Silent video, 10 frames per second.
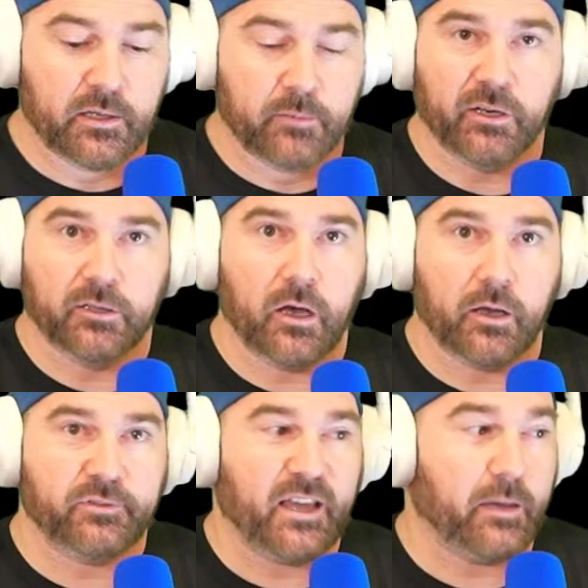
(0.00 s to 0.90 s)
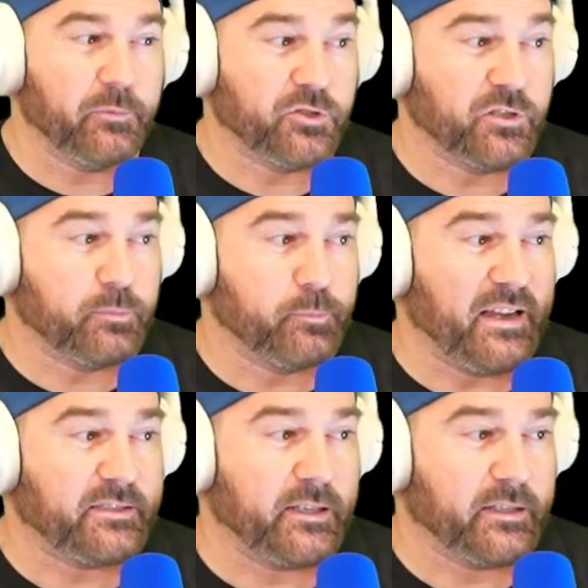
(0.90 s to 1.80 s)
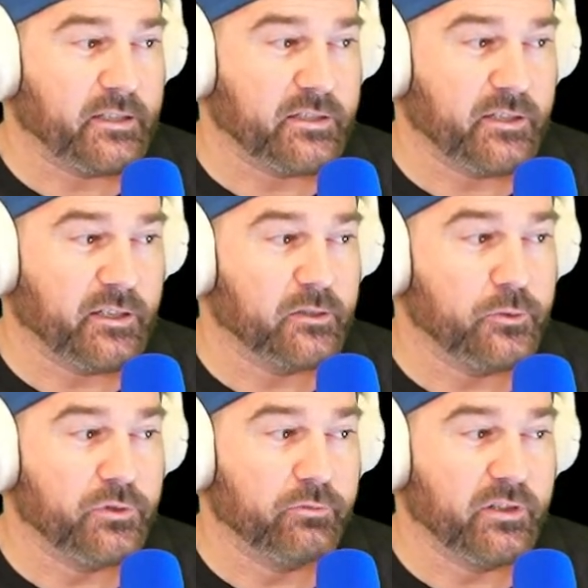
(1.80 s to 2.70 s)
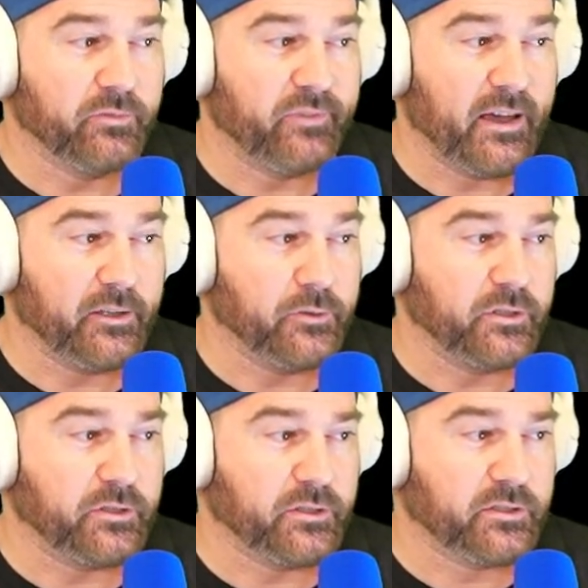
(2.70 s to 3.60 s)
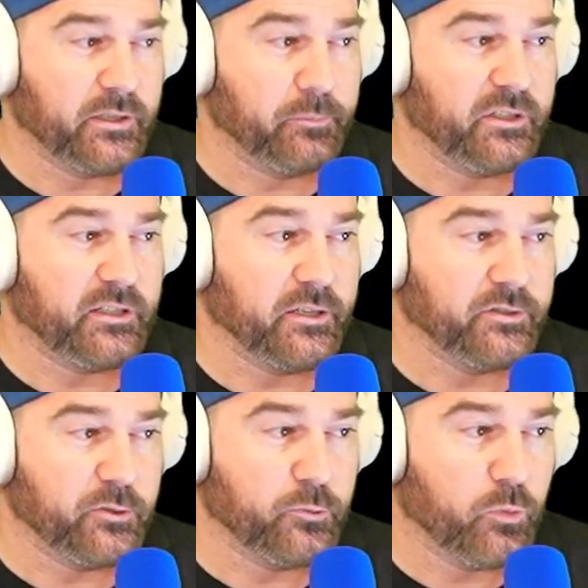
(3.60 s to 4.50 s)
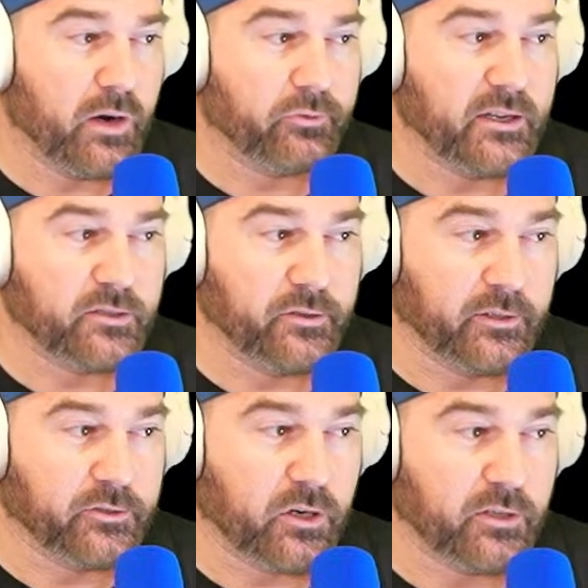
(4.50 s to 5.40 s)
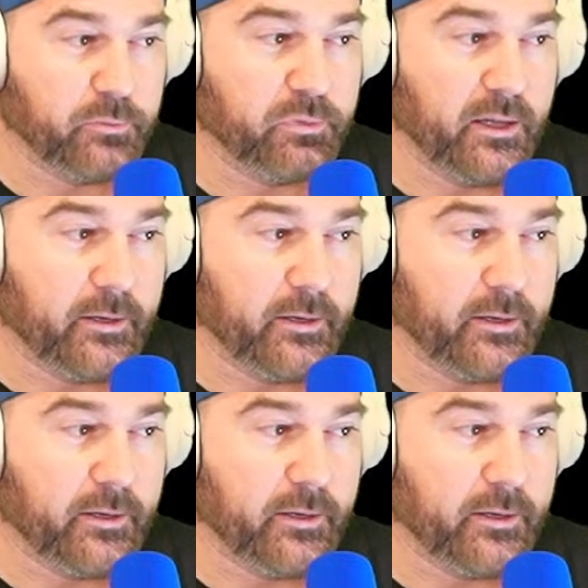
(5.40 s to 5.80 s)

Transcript: But a lot of tab is just basic. It doesn't include the rhythm values. It just simply tells you what frets on the guitar to play.